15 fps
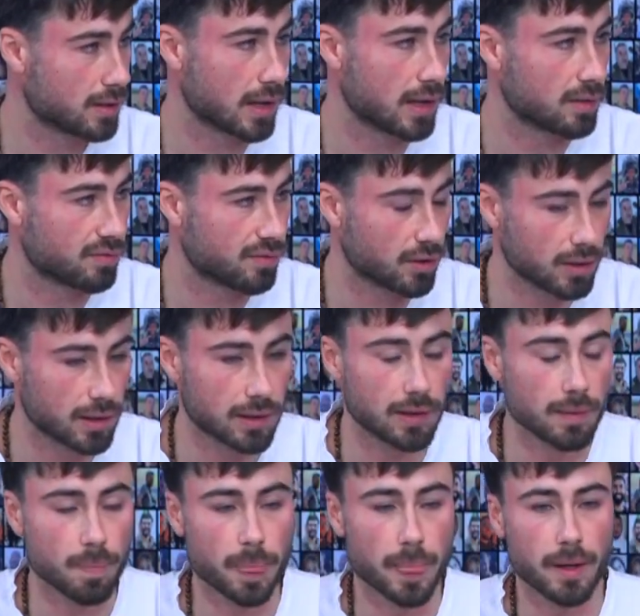had
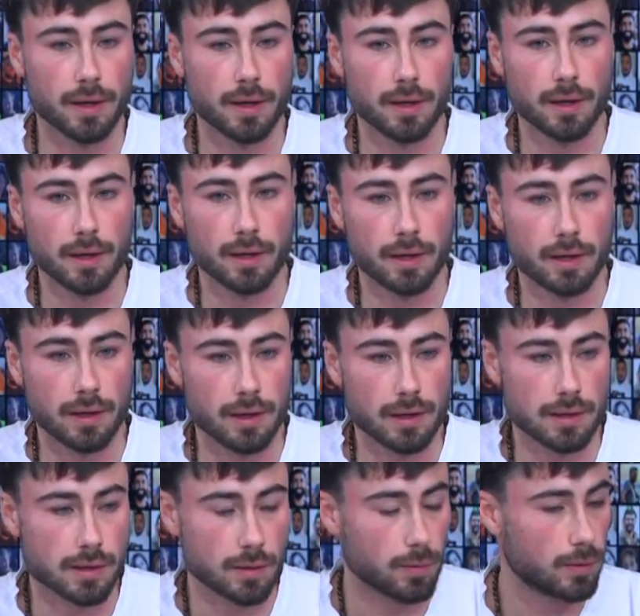fallen.
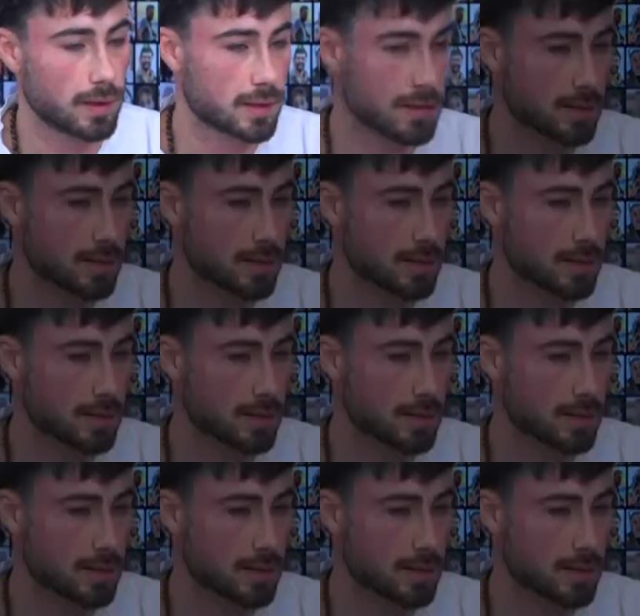So let's